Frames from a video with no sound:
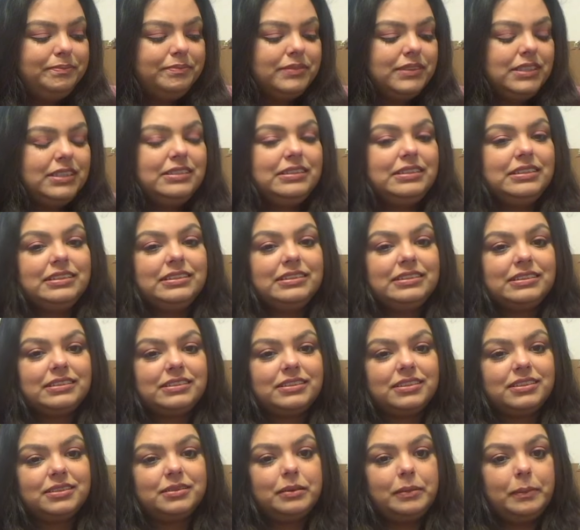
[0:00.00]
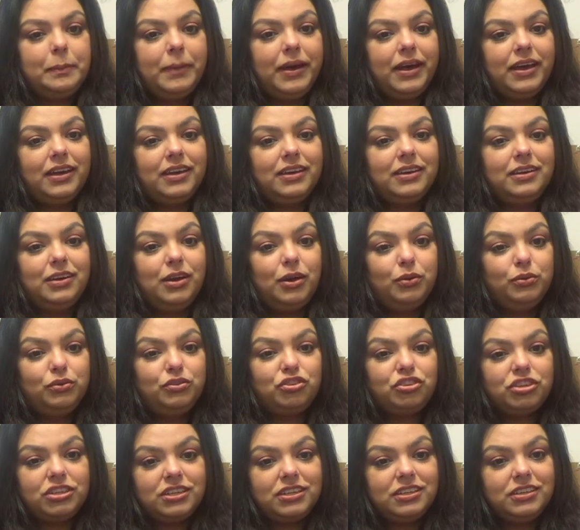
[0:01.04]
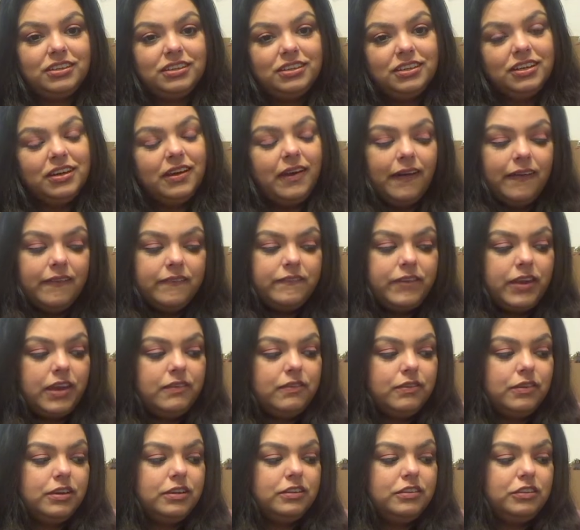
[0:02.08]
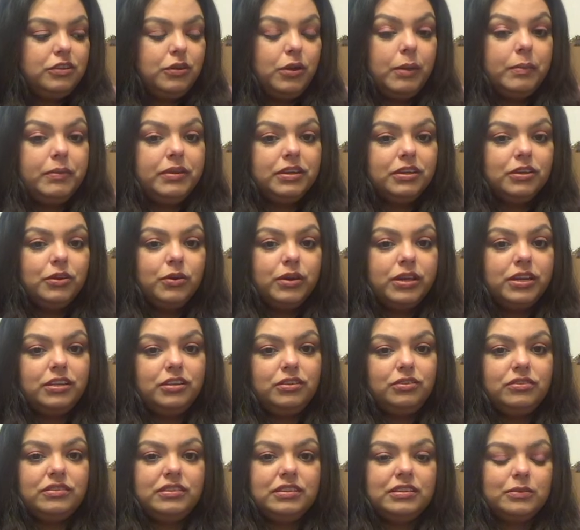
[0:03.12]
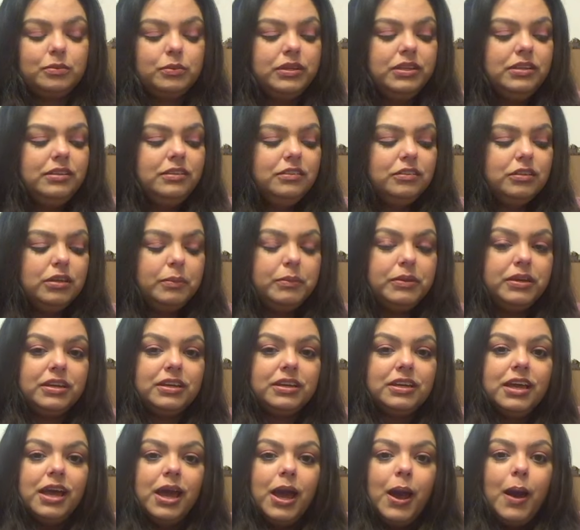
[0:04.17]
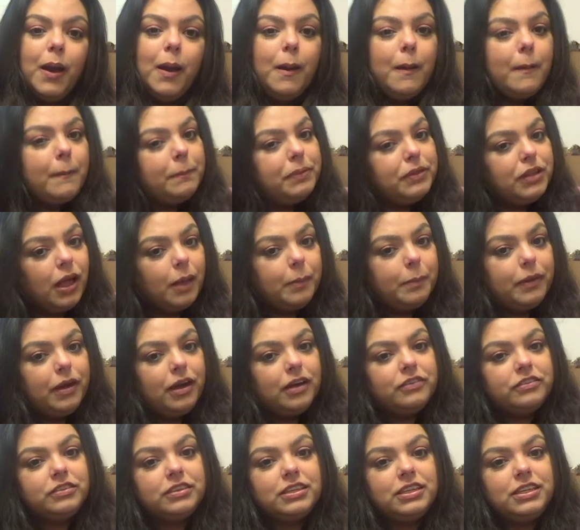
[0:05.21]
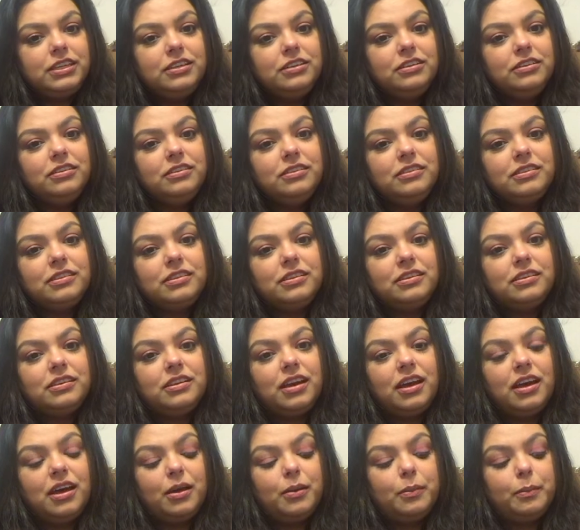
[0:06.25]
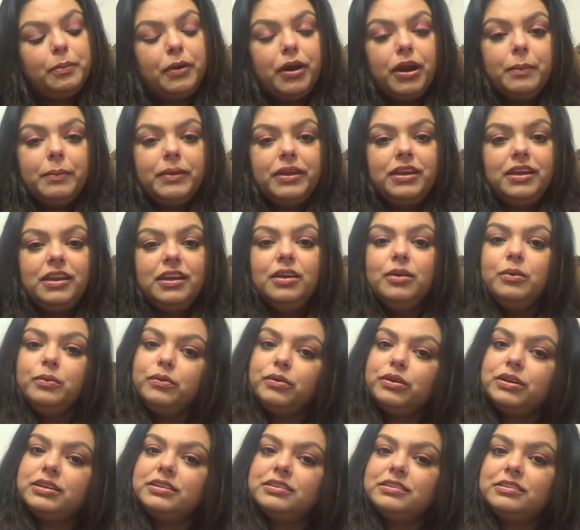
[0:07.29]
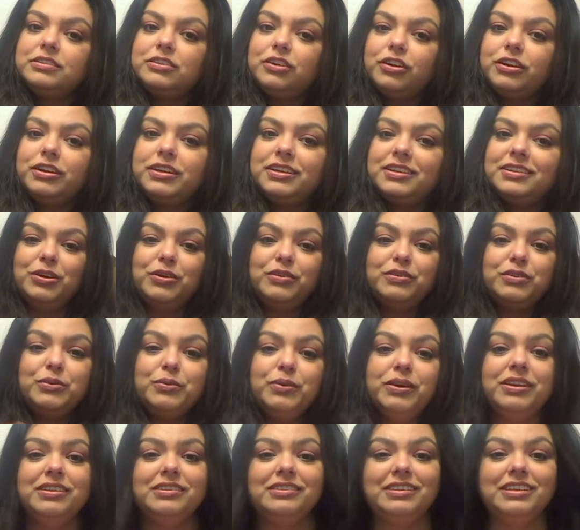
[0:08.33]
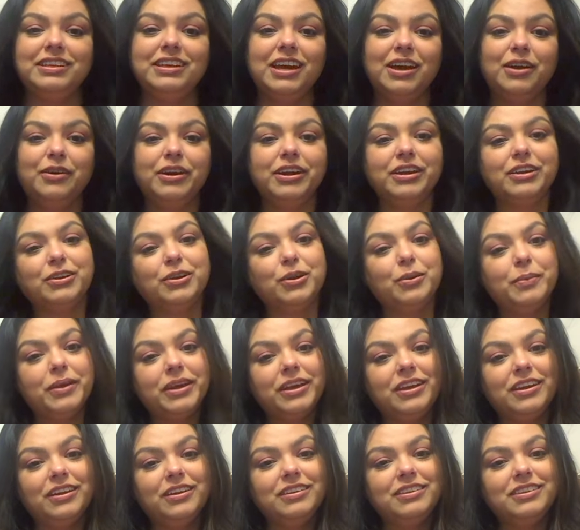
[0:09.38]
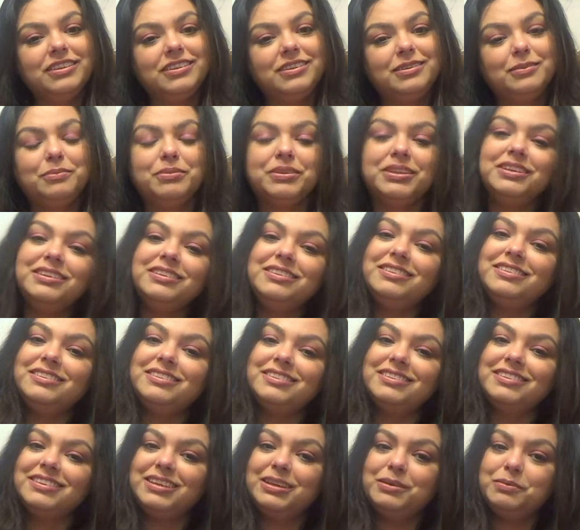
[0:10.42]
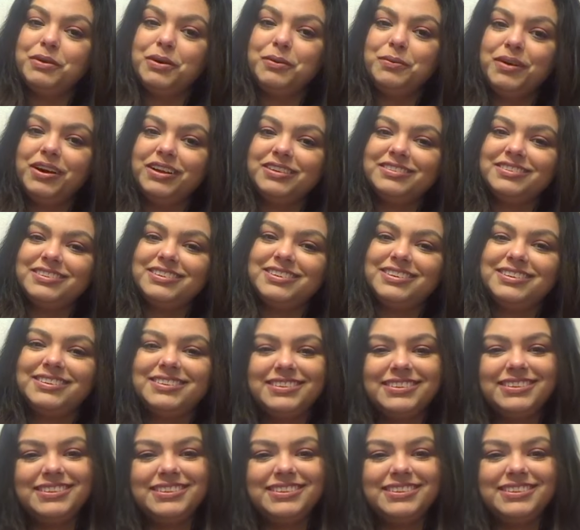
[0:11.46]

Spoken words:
This is my OG favorite, so I'm going to go ahead and use this one. So I'm going to plop off the ears and part my hair, and we'll get started. So if you want to see how I curl my hair, then please just keep on watching.